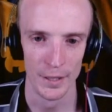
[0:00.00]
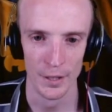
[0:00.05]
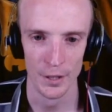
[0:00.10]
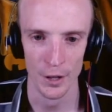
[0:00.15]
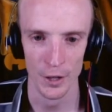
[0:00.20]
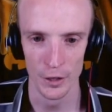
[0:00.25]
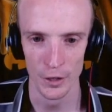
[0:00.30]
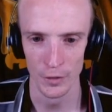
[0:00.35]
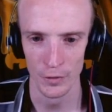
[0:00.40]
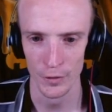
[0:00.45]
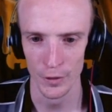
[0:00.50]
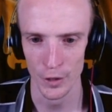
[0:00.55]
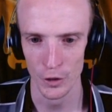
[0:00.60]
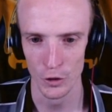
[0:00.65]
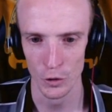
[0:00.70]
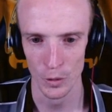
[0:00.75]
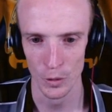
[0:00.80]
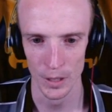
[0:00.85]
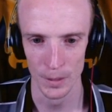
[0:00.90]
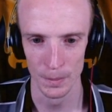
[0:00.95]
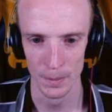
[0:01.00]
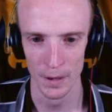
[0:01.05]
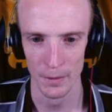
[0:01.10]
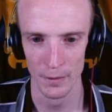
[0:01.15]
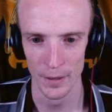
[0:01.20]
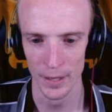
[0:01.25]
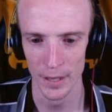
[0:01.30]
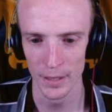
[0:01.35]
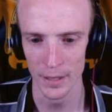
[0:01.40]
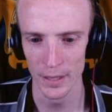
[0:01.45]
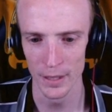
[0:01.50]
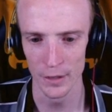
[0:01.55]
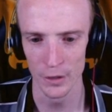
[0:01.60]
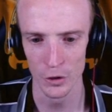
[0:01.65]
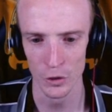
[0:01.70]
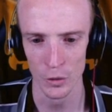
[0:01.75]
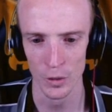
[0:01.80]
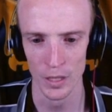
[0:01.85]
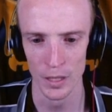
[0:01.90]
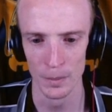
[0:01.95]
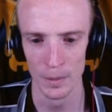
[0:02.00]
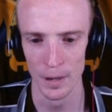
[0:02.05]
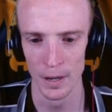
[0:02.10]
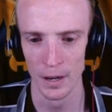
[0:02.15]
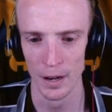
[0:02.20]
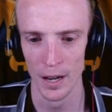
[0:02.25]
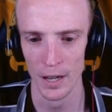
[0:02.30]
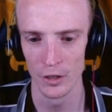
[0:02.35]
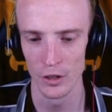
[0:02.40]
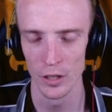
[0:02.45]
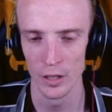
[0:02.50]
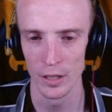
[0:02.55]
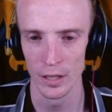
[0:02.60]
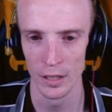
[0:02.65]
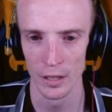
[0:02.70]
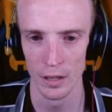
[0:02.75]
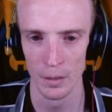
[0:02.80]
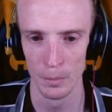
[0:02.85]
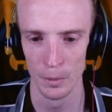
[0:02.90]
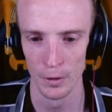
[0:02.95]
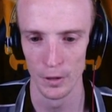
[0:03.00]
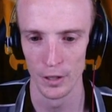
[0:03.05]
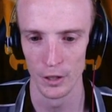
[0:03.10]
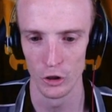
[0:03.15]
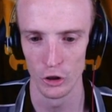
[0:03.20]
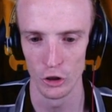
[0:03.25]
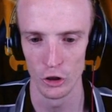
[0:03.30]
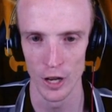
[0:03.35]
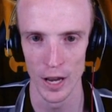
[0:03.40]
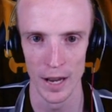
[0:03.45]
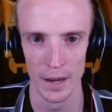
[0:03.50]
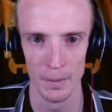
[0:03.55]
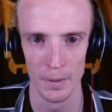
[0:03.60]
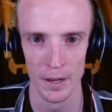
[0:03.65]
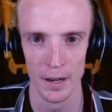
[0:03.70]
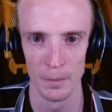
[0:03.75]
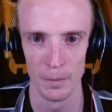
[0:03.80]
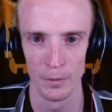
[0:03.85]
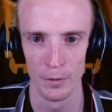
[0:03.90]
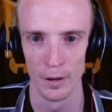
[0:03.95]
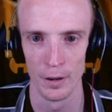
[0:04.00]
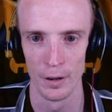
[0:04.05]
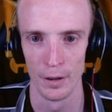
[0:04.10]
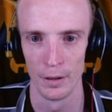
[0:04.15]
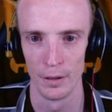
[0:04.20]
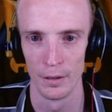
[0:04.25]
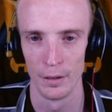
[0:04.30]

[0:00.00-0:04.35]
searching for the choice band. If he doesn't get the choice band, I actually think I'll put the Shaymin up front.